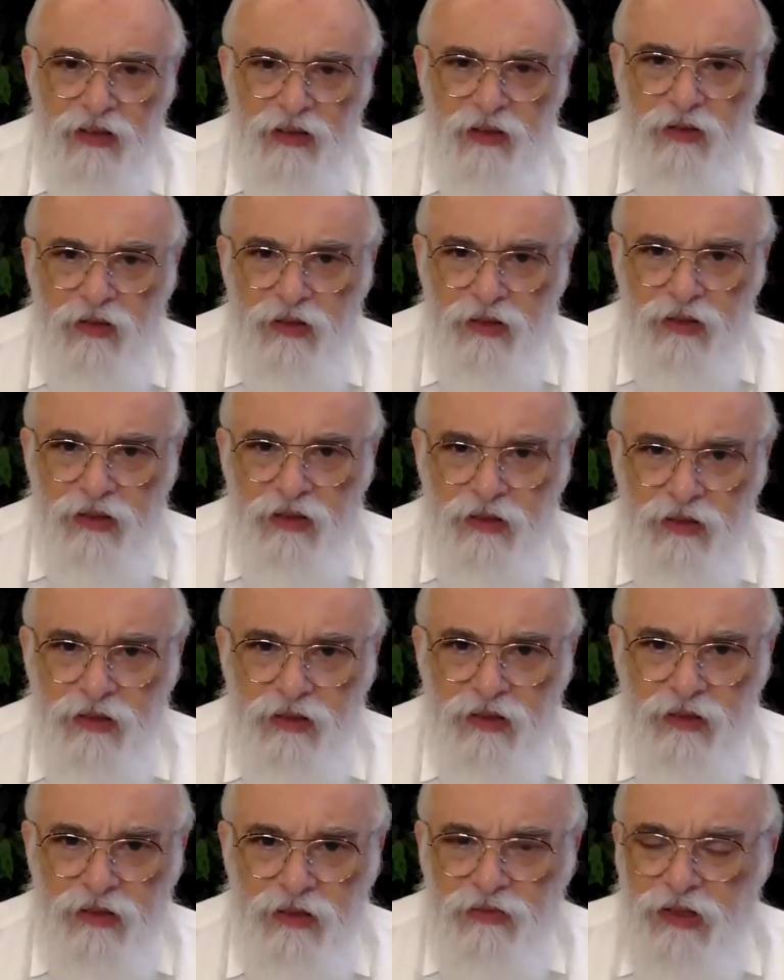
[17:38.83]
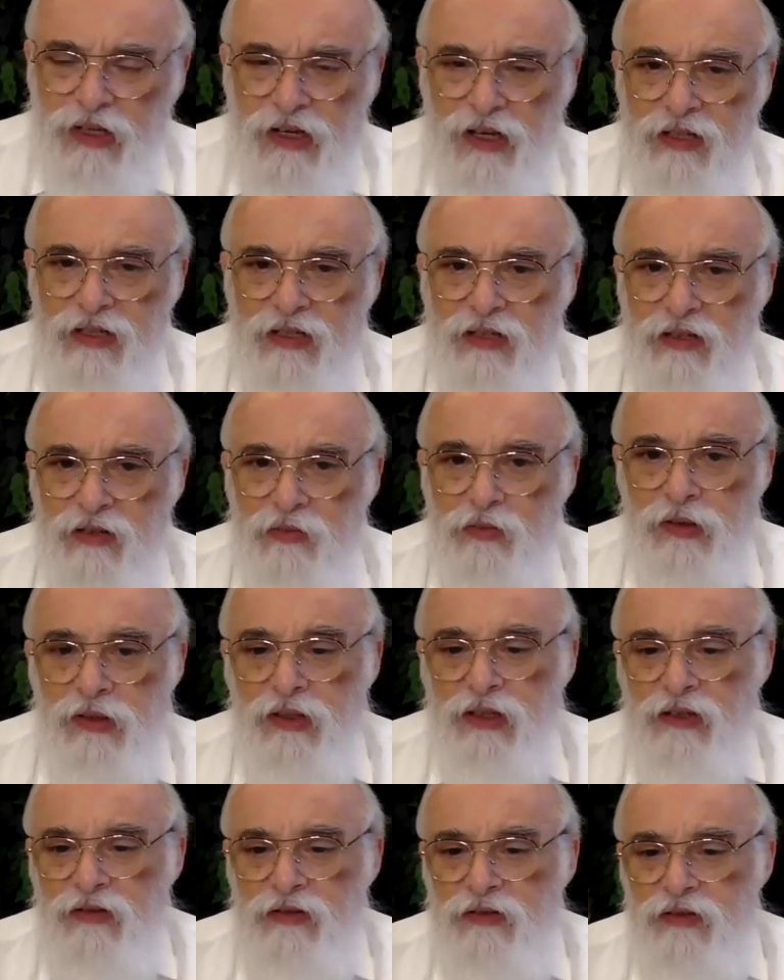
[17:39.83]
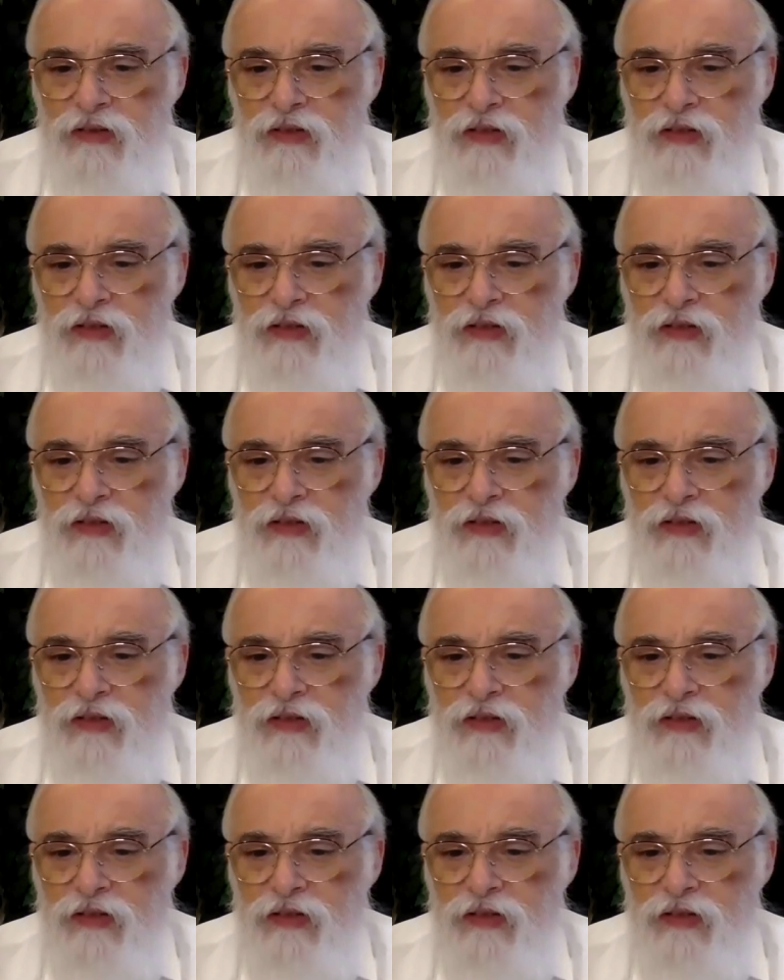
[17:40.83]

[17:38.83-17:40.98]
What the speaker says: he believes,